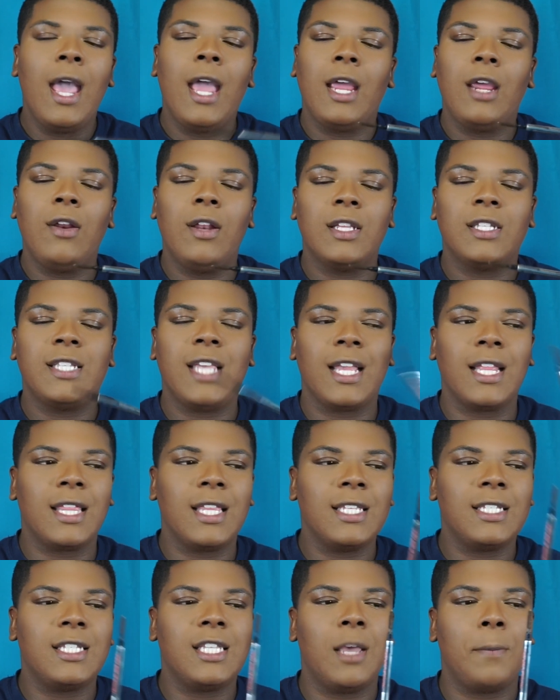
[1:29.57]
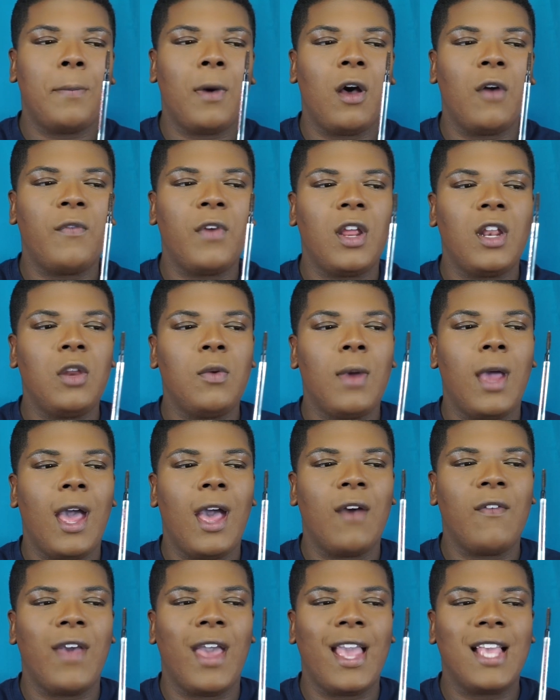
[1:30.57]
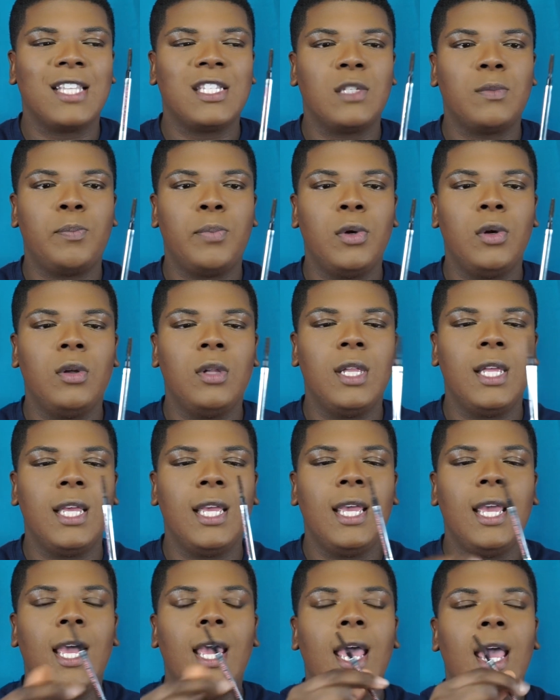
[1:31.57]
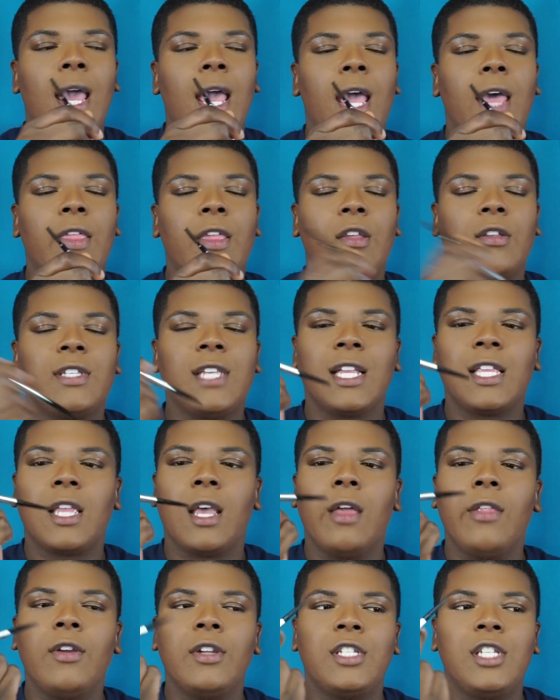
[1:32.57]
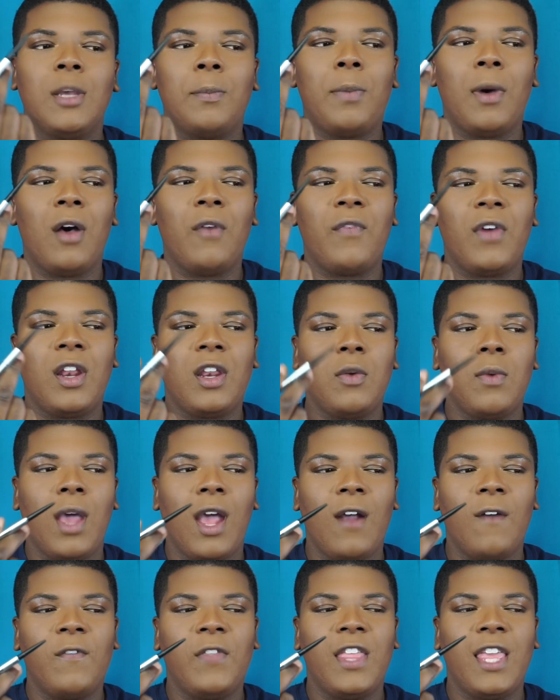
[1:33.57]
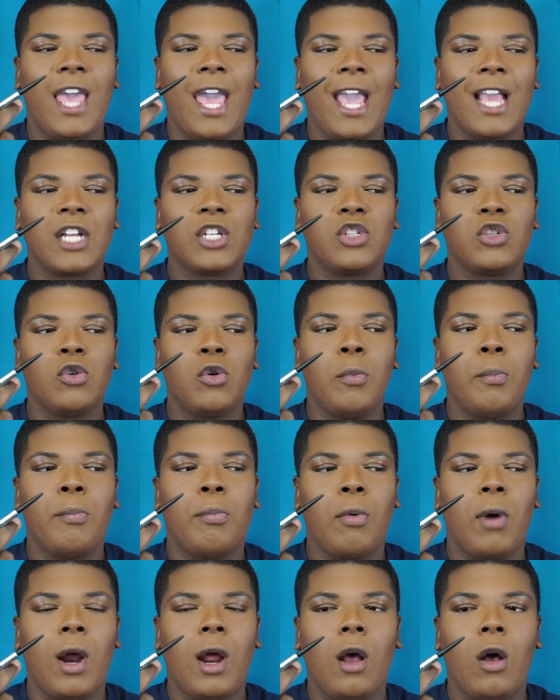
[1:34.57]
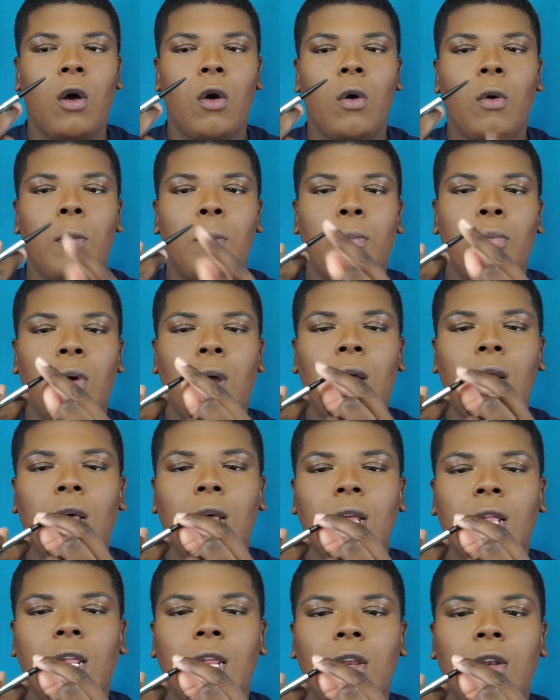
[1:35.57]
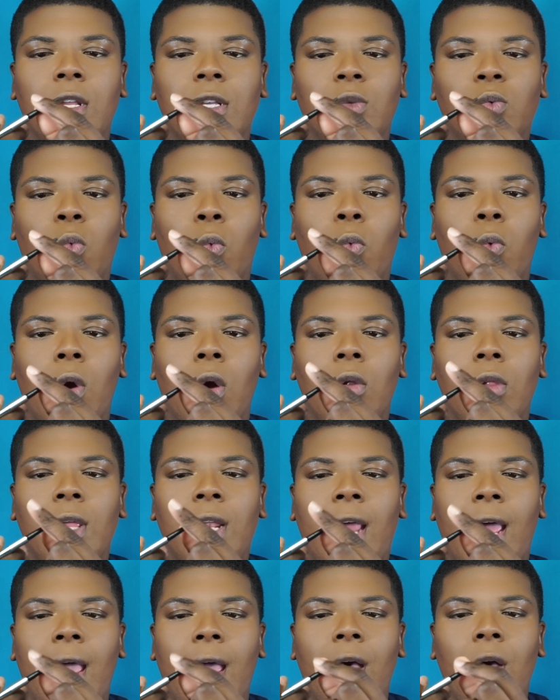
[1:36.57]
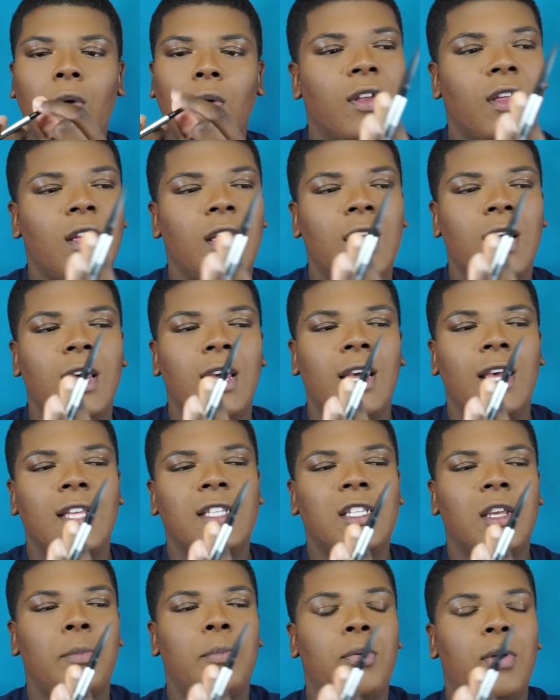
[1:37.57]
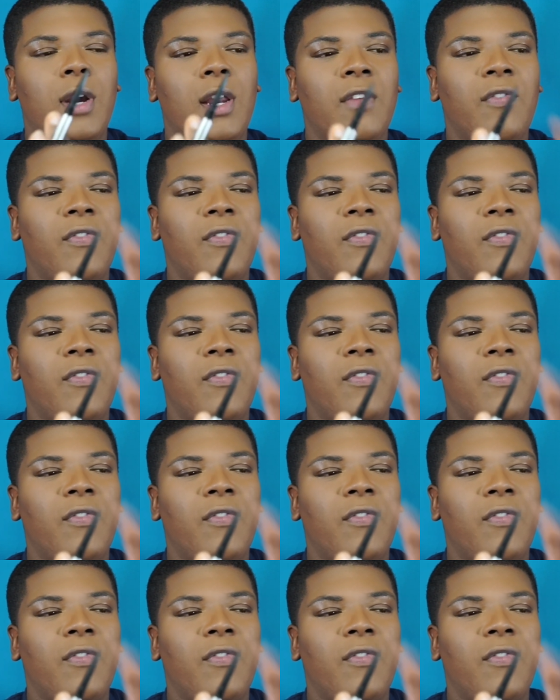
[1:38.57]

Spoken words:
You just take this tip off and you have a spoolie. And then you take the other tip off and you have the actual brow product. And you just roll it out. It's a pretty